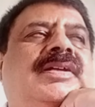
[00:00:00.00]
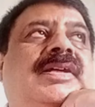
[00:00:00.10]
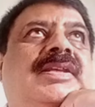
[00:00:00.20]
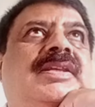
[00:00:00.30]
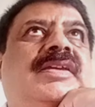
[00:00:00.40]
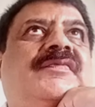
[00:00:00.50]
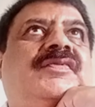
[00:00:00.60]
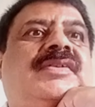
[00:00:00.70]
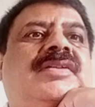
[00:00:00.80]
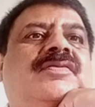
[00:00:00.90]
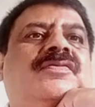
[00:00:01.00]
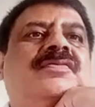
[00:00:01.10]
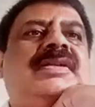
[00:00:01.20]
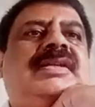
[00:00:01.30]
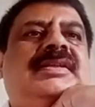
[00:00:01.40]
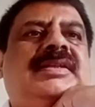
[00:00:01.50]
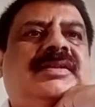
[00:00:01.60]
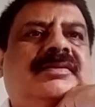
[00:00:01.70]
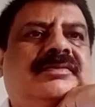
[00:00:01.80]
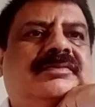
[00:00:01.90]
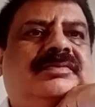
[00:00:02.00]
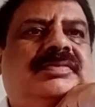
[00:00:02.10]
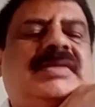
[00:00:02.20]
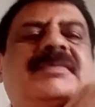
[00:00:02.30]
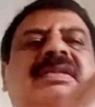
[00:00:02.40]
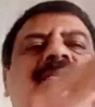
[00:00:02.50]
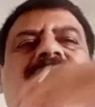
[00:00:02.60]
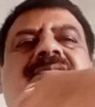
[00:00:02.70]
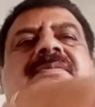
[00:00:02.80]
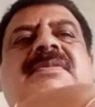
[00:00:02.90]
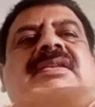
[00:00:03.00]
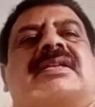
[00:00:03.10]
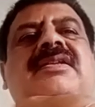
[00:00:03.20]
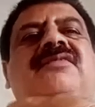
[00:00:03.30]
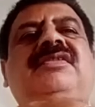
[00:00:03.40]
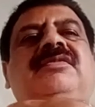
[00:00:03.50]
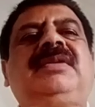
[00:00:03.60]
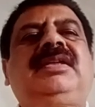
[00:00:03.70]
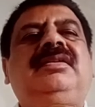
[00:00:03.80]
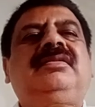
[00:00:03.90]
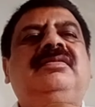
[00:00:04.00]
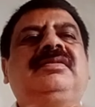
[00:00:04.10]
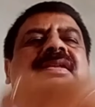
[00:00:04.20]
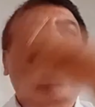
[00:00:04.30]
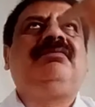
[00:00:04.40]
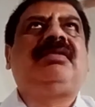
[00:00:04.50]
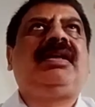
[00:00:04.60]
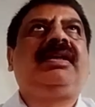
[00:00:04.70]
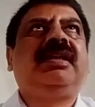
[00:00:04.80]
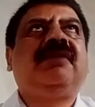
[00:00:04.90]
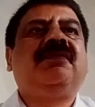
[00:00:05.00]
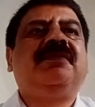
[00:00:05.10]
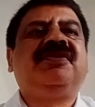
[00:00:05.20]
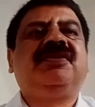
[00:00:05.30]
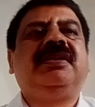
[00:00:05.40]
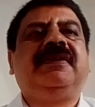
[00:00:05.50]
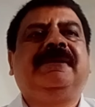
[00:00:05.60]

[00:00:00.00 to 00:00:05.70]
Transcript: And if you can own anything, something that is with me, see, I can have a machine.